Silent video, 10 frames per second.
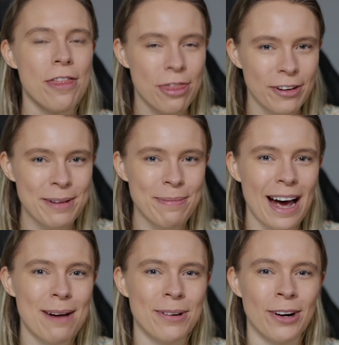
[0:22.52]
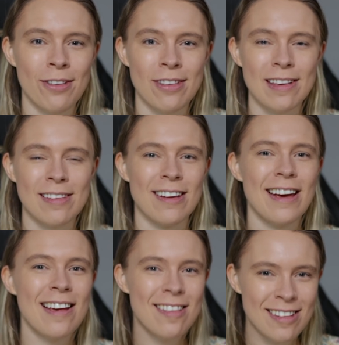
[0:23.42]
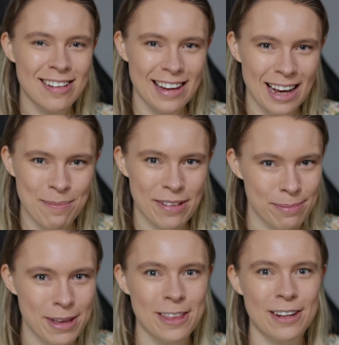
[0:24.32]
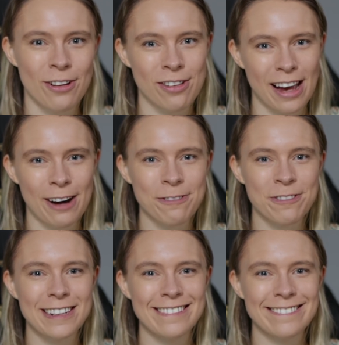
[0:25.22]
the three-part process to setting up this method yourself.